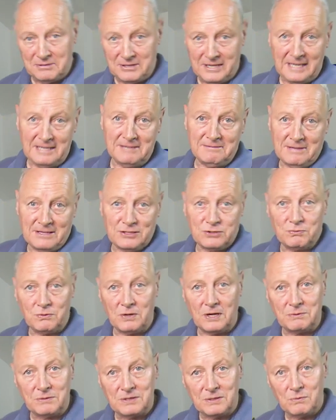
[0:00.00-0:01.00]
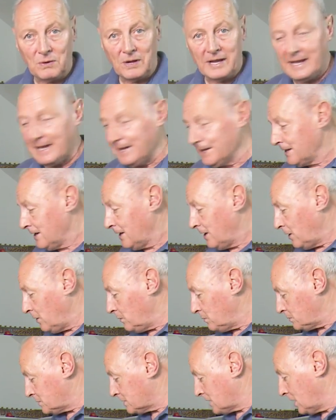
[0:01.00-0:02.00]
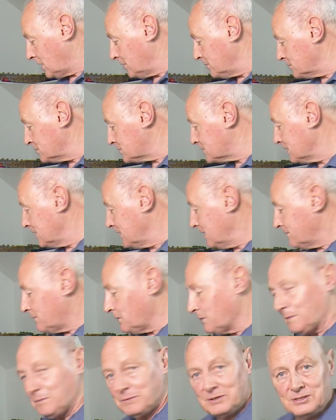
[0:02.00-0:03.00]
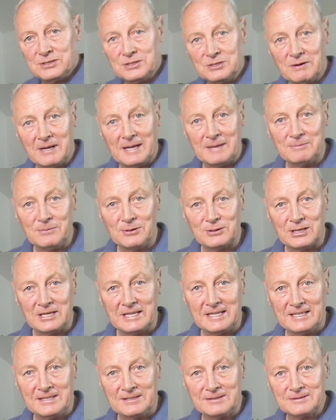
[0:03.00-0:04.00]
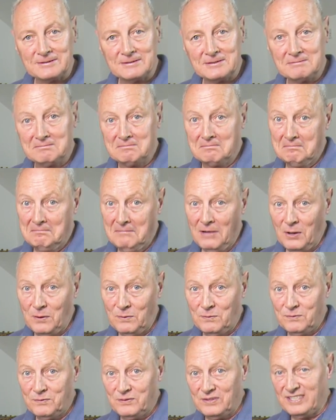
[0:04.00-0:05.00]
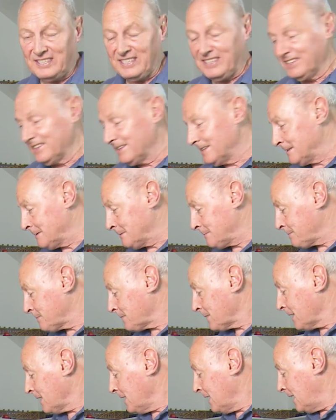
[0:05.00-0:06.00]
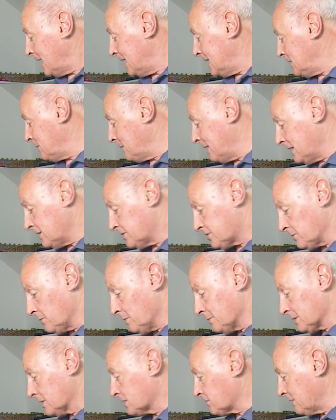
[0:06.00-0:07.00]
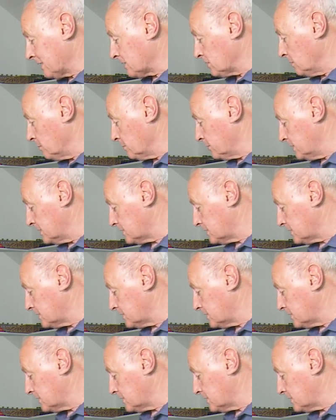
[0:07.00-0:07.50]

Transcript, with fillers: But then that's why we wear old clothes for when we do our modelling, hopefully. Anyway, so I'm going to crack on with